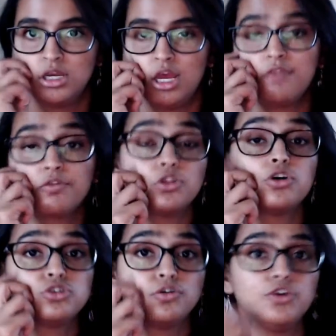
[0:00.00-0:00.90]
And for
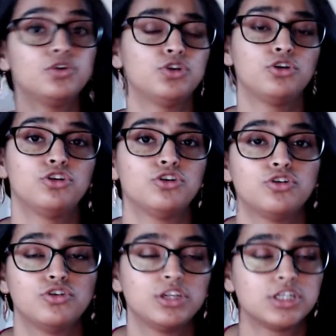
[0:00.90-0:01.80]
those of you who don't
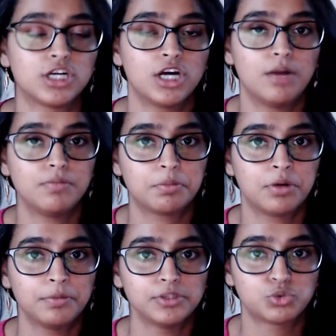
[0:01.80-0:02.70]
know the term, the
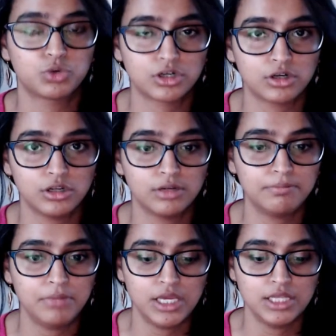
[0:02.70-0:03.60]
purple squirrel
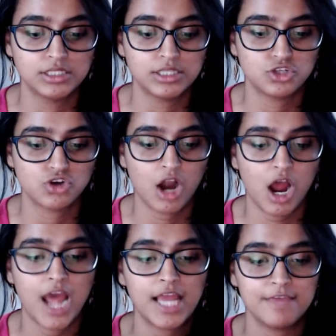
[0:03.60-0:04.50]
means that you're a
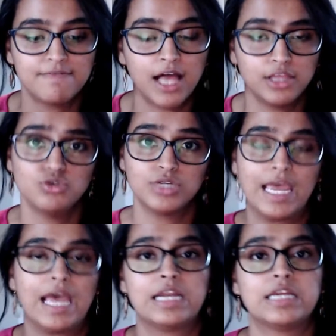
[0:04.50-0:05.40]
highly valued
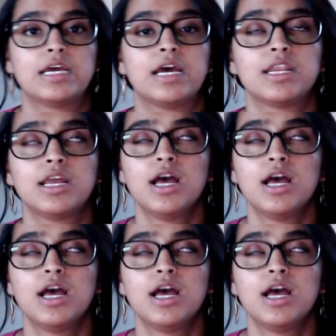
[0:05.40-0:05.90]
candidate